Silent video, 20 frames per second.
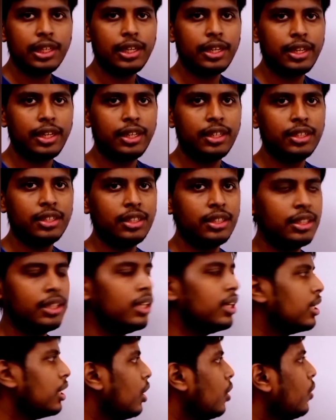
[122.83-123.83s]
in array.
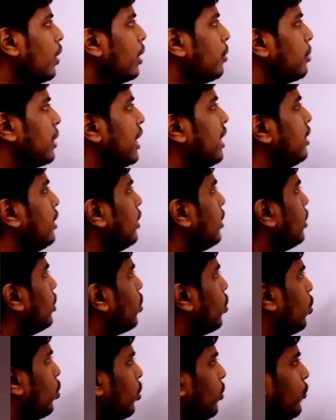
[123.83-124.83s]
Now I am writing
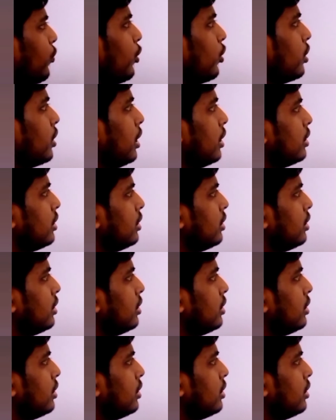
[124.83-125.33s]
a code for